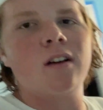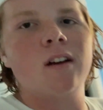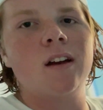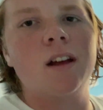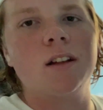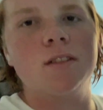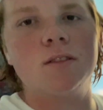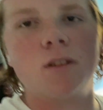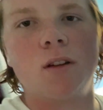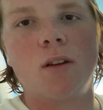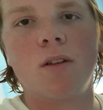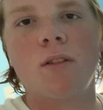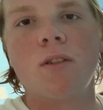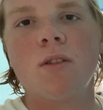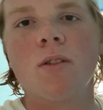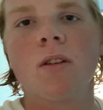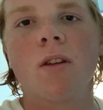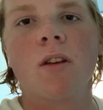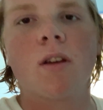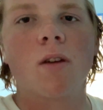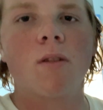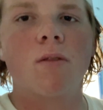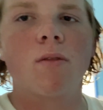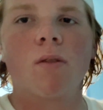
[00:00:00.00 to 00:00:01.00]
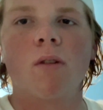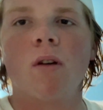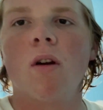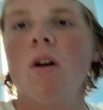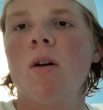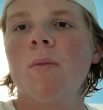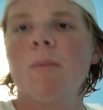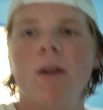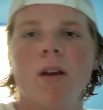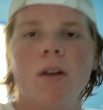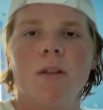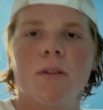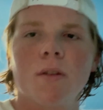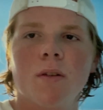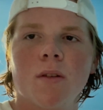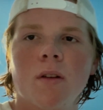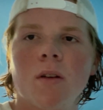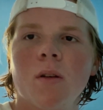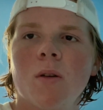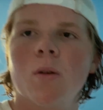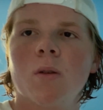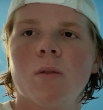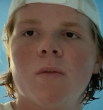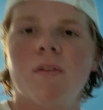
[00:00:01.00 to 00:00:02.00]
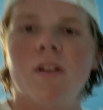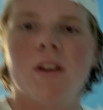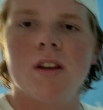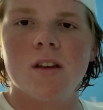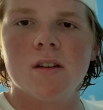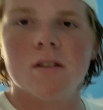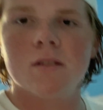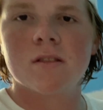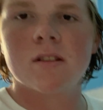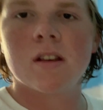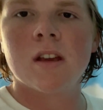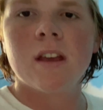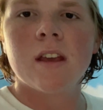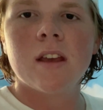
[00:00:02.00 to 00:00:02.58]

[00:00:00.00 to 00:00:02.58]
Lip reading: I don't know, you can go through all my other old videos,